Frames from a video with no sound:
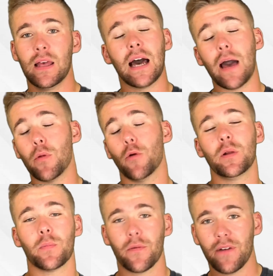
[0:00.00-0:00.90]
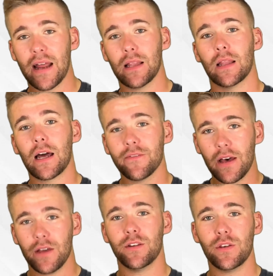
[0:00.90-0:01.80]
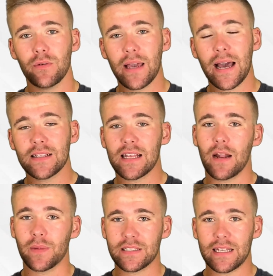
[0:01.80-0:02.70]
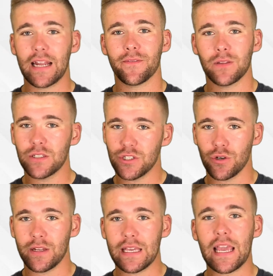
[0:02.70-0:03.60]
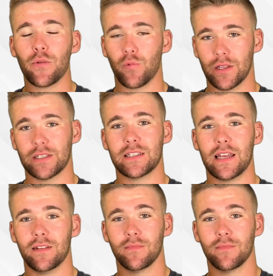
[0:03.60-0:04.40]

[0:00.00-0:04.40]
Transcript: I'm hoping to provide a lot of value to you guys, and I'm excited for this journey in real estate.